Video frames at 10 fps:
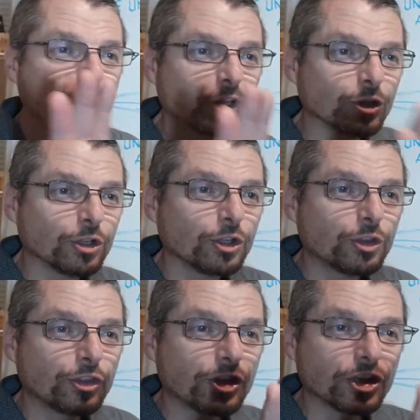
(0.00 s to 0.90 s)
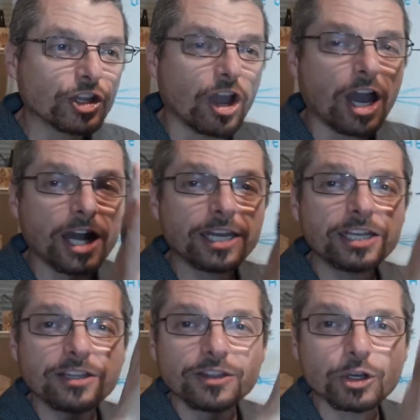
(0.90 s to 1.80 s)
The
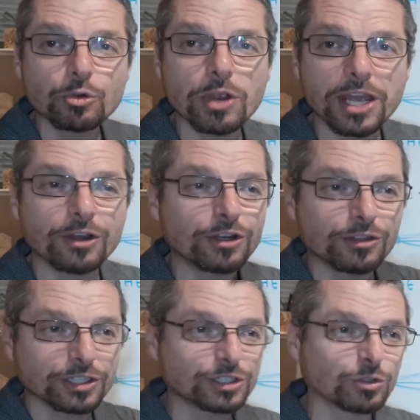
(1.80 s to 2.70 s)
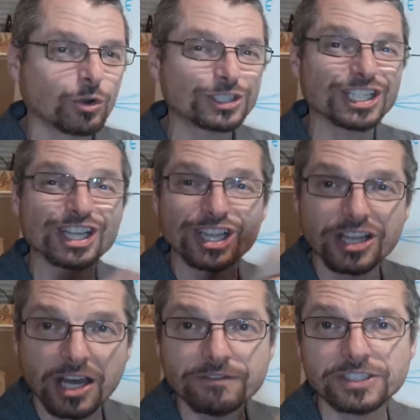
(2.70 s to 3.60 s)
God, the Creator, the Source,
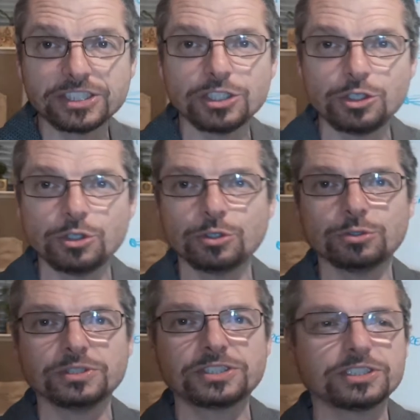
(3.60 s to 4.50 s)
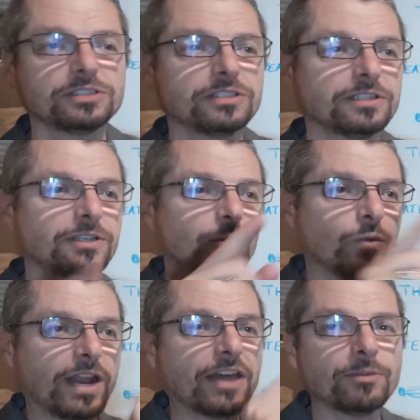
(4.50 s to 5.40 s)
loves to use
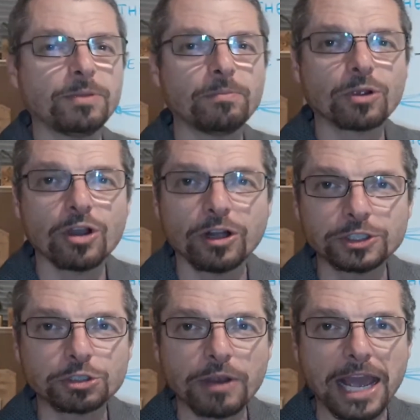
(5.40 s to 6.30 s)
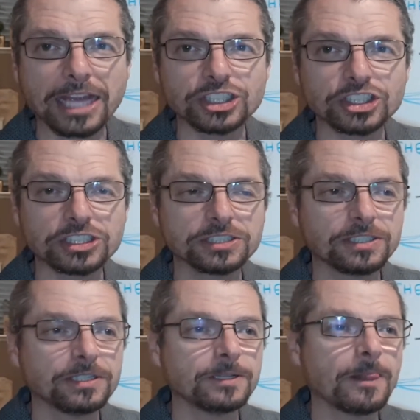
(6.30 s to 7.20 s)
what other people call trash
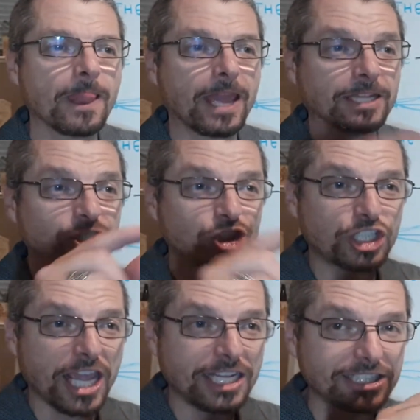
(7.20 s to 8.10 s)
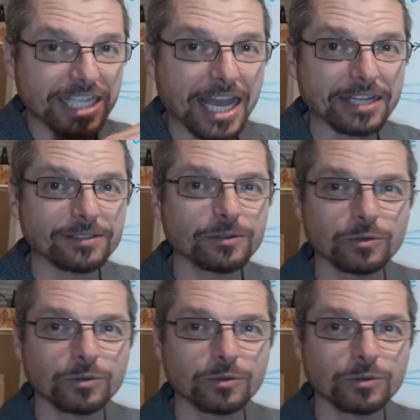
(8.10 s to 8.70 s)
and change that